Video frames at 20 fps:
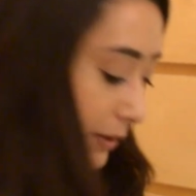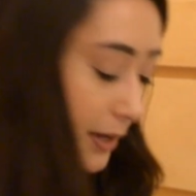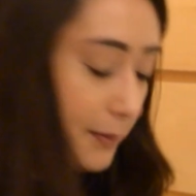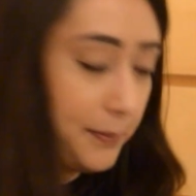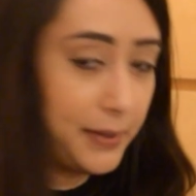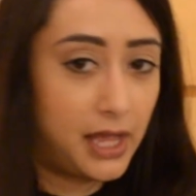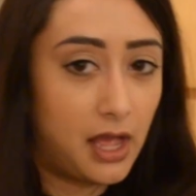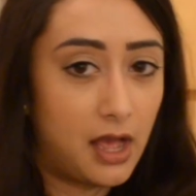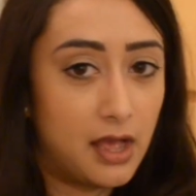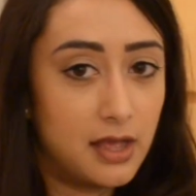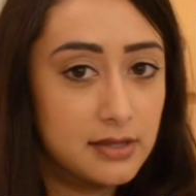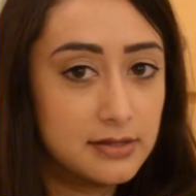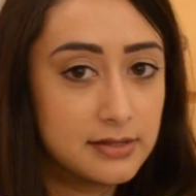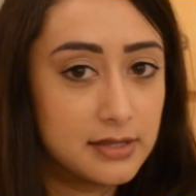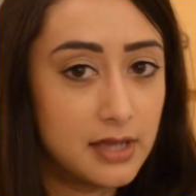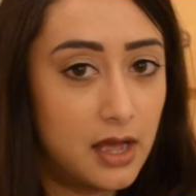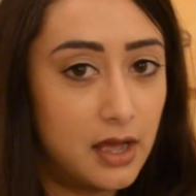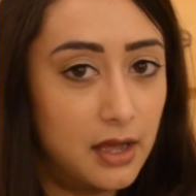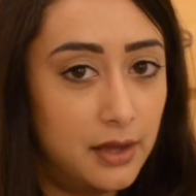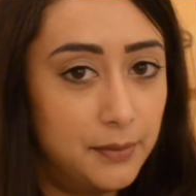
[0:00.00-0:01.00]
bit because
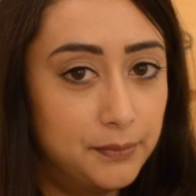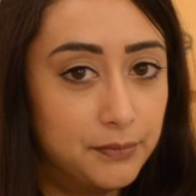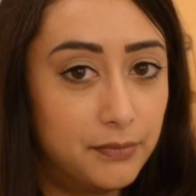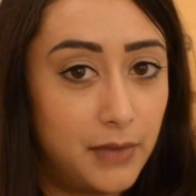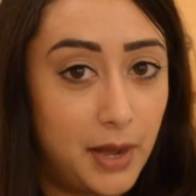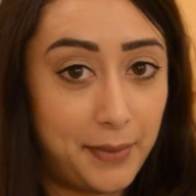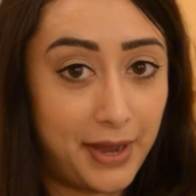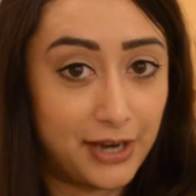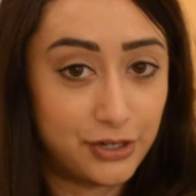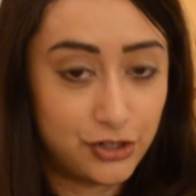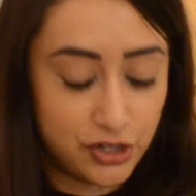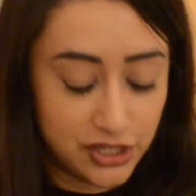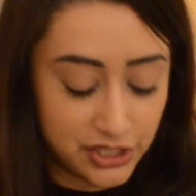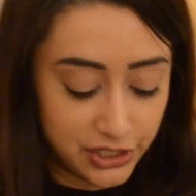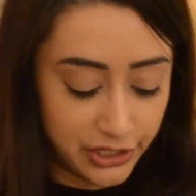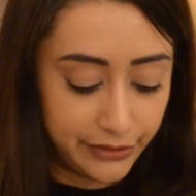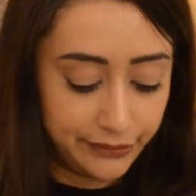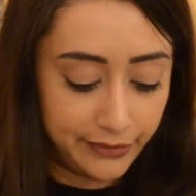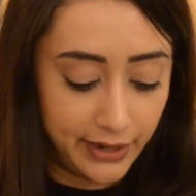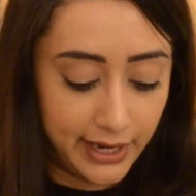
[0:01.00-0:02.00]
my battery's
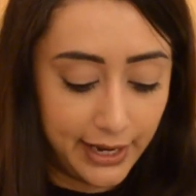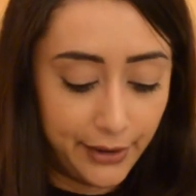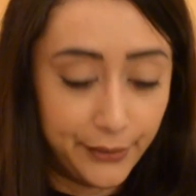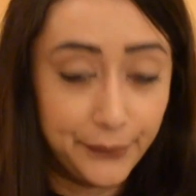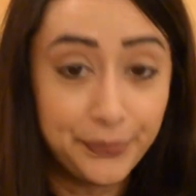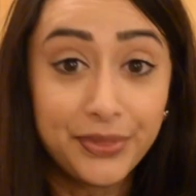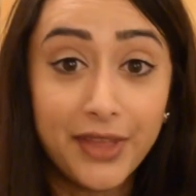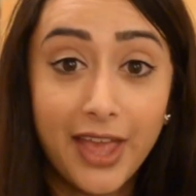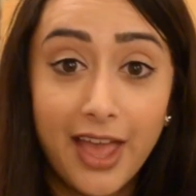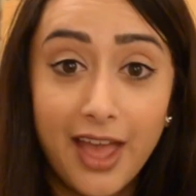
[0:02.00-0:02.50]
going to run out.